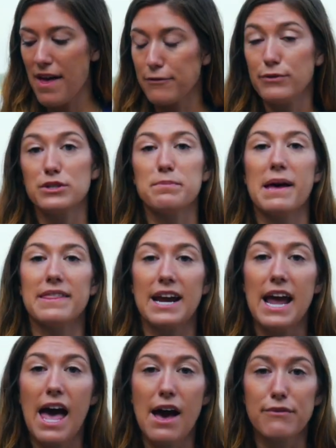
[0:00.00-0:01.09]
the first mat that I
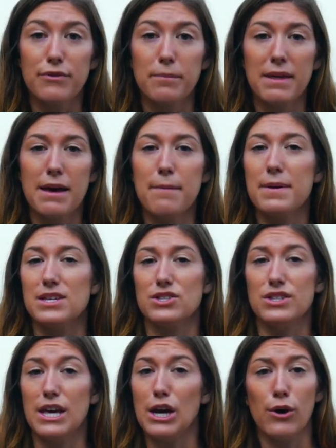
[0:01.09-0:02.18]
have from them, is
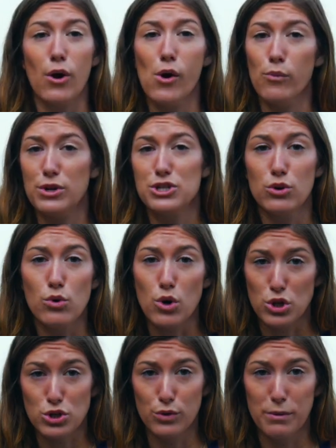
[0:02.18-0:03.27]
their original
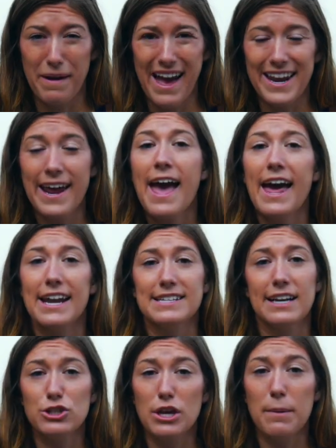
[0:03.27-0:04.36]
corkscrew mat. And it's
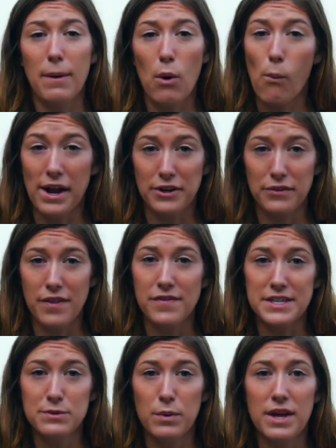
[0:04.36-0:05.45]
actually a bit wider than
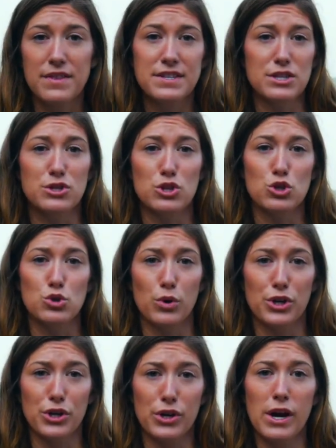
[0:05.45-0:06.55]
this one. This is the
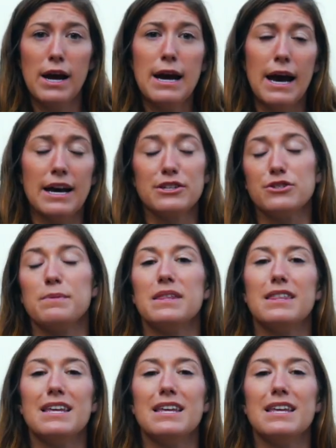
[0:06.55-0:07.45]
shorter, the